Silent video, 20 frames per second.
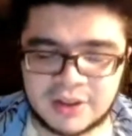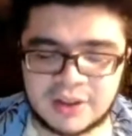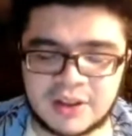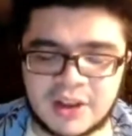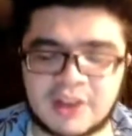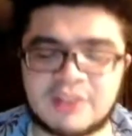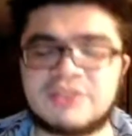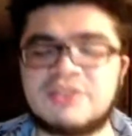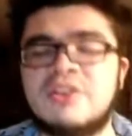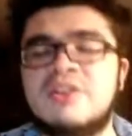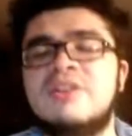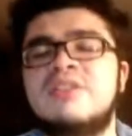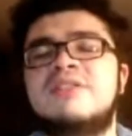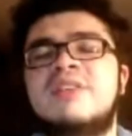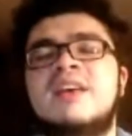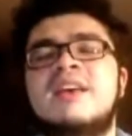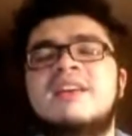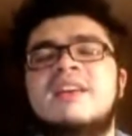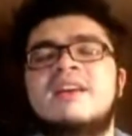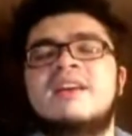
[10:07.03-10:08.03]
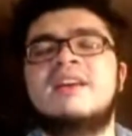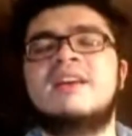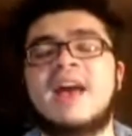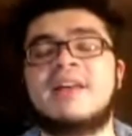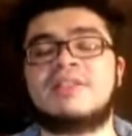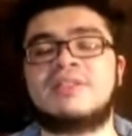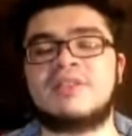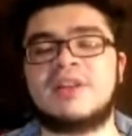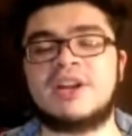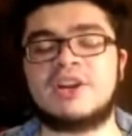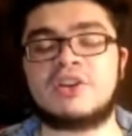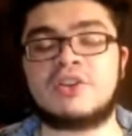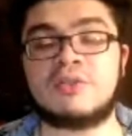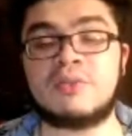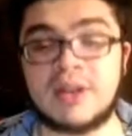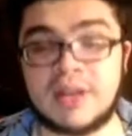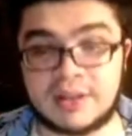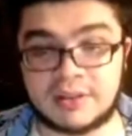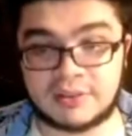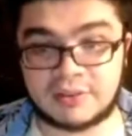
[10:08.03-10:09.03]
I started taking Athletic
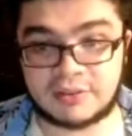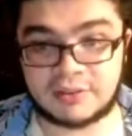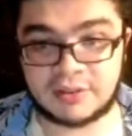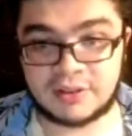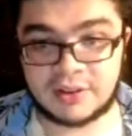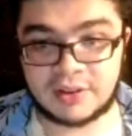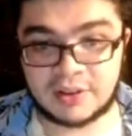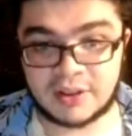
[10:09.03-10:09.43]
Greens.